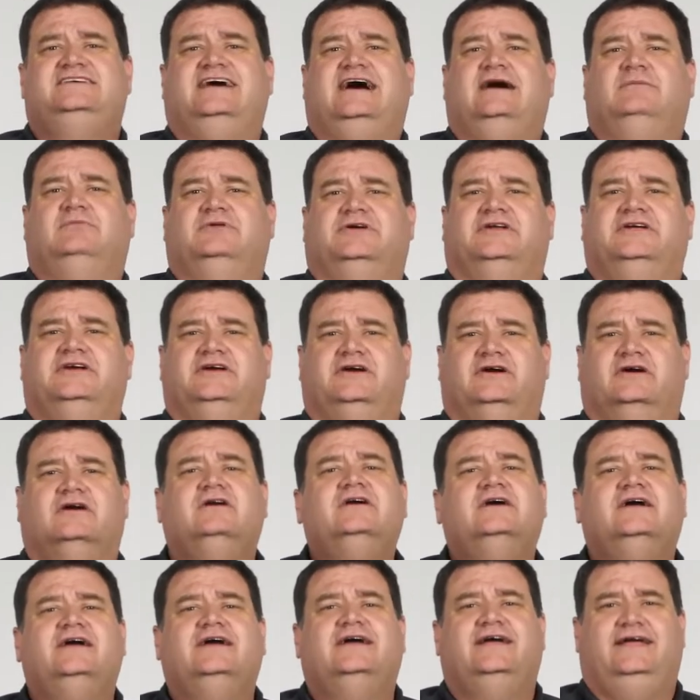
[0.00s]
tablet
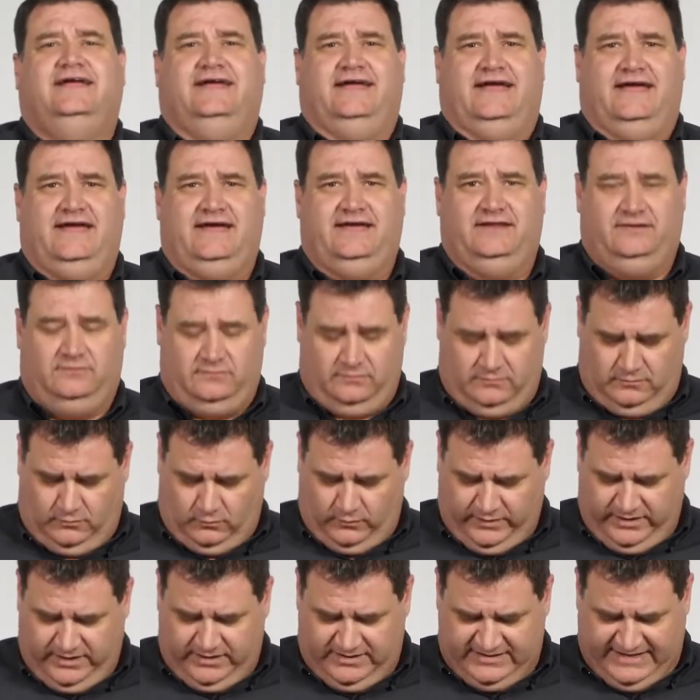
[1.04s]
here, and
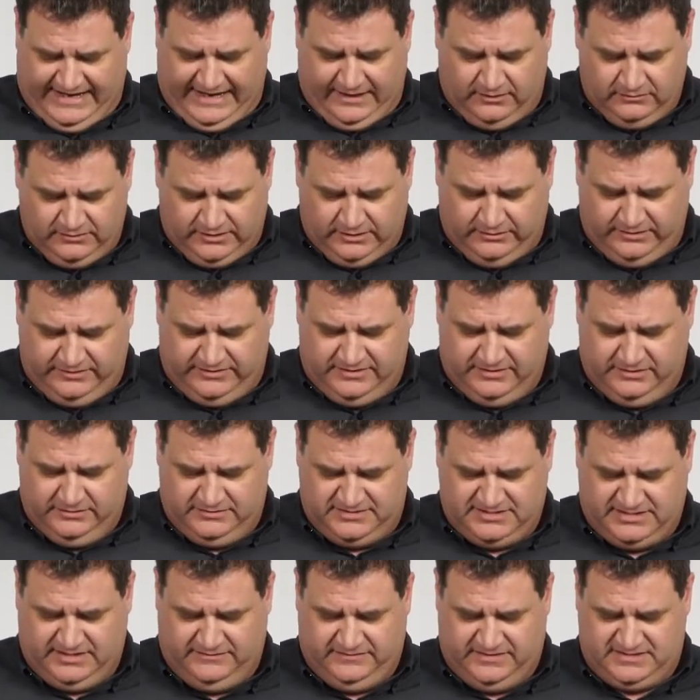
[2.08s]
we downloaded the
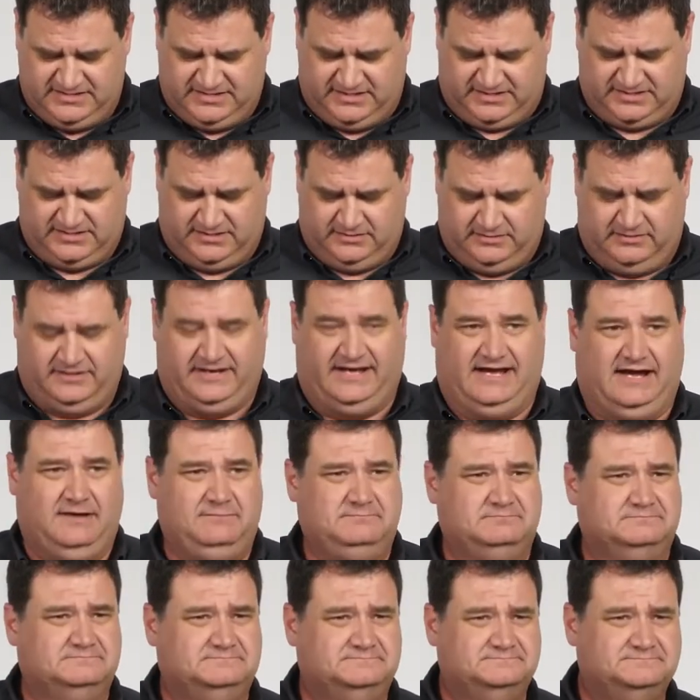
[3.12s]
new CV600
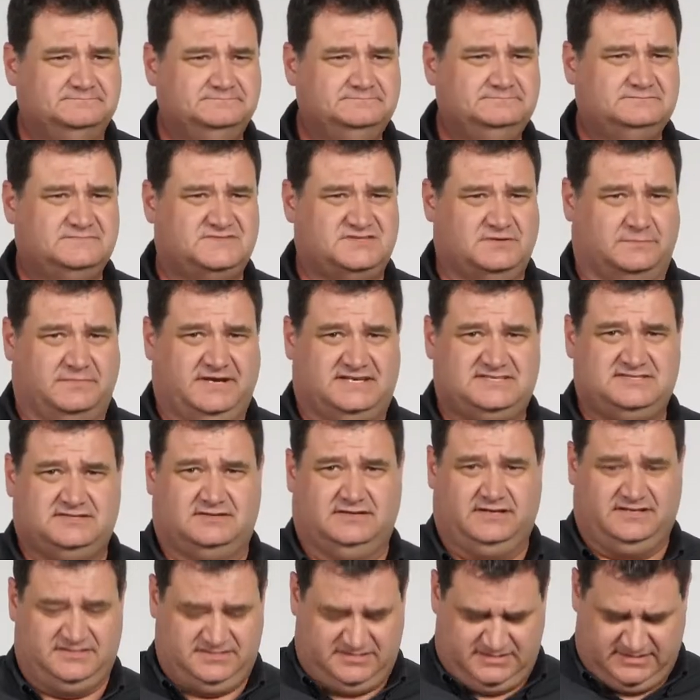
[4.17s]
app. So
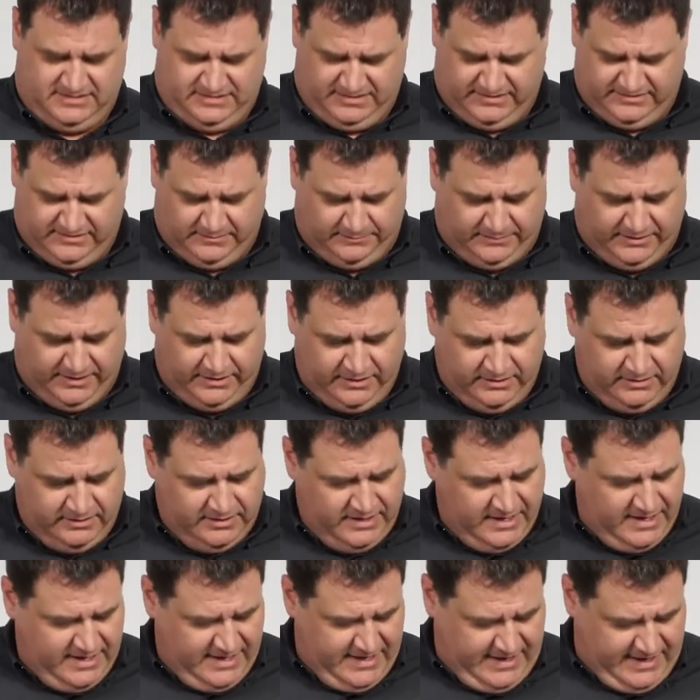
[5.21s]
basically I just hit the button,